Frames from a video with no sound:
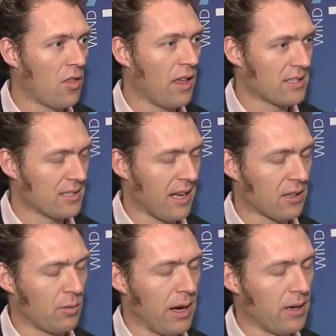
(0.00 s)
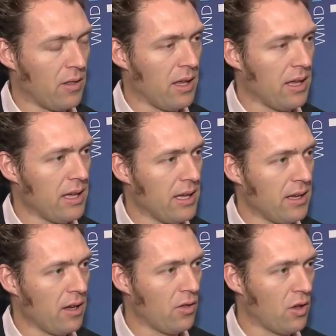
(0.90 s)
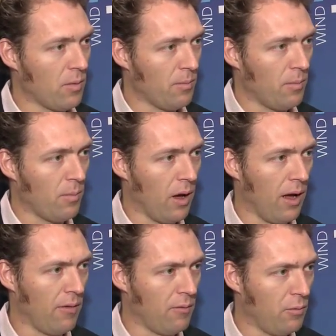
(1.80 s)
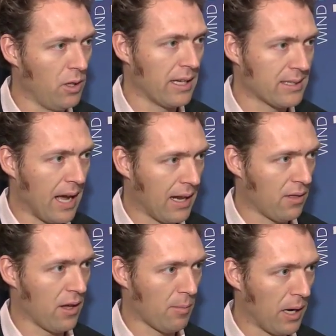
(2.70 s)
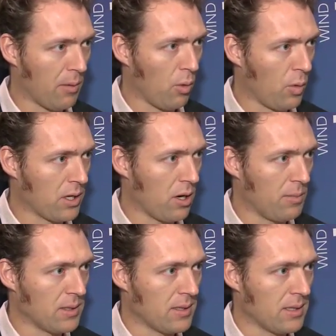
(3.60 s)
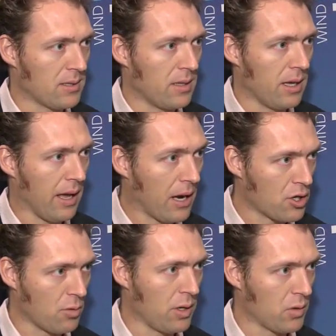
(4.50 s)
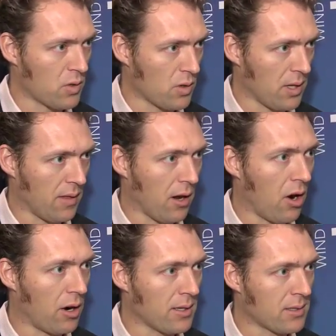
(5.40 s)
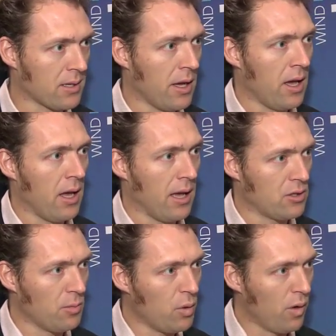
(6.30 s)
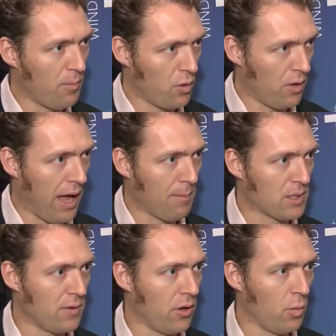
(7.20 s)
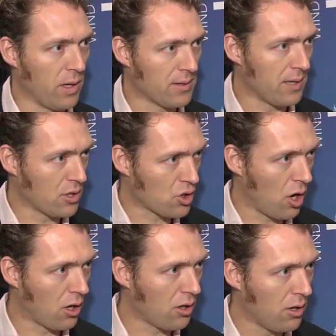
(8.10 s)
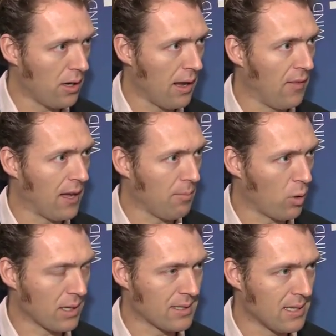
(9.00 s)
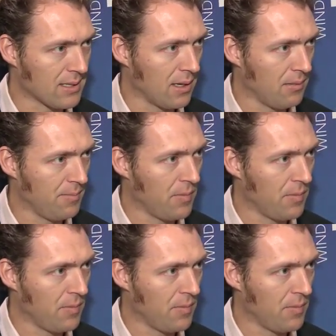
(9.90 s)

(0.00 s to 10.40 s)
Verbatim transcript: That's exactly right. The, the uh, really exciting thing about airborne wind turbines is the energy resource that they harness. As you move up through the atmosphere, the winds get stronger and they get more consistent.